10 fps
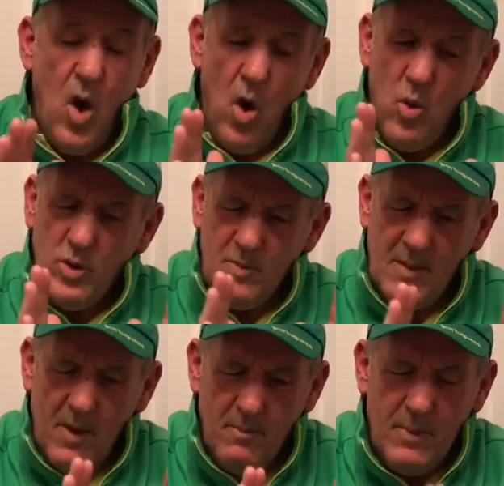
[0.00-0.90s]
Always
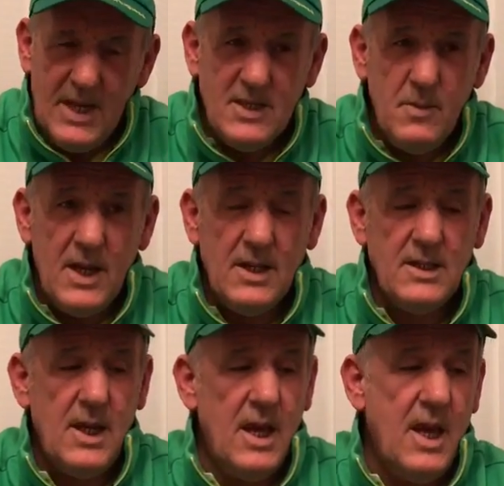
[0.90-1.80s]
make my base
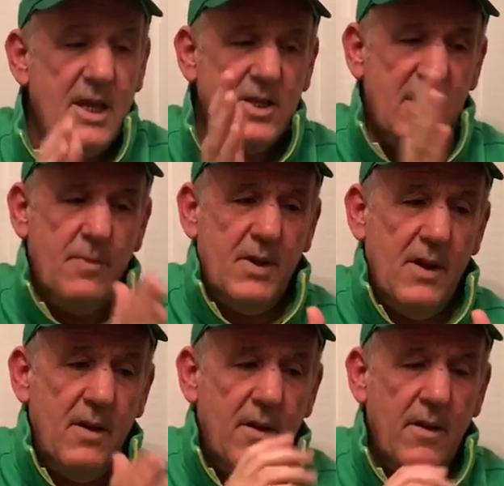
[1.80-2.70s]
mix
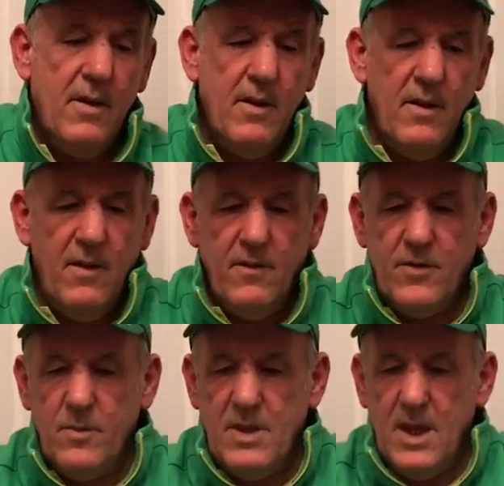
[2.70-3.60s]
separate
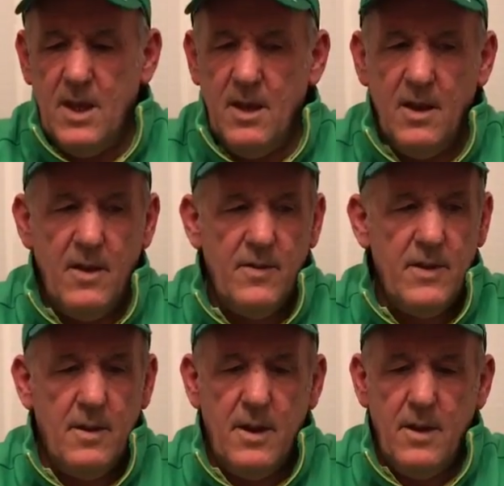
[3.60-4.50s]
from
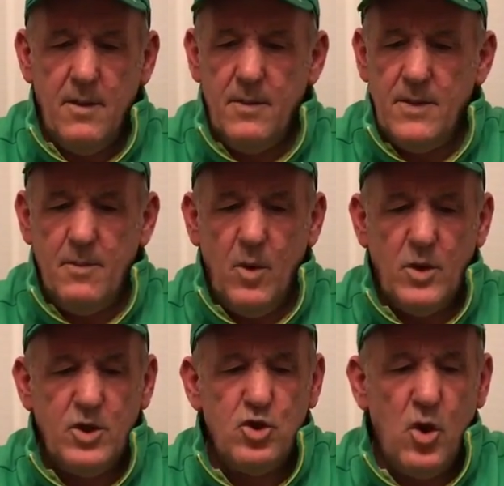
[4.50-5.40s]
the
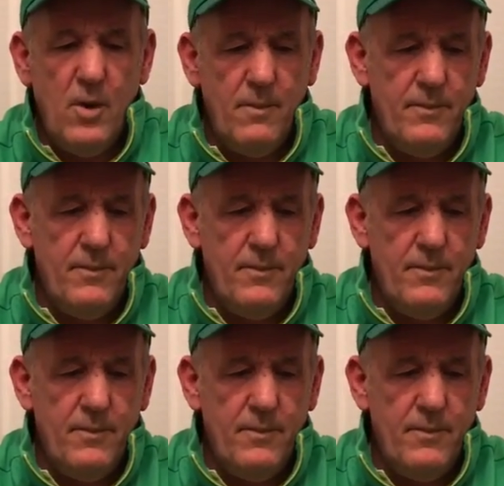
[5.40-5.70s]
Boss shot.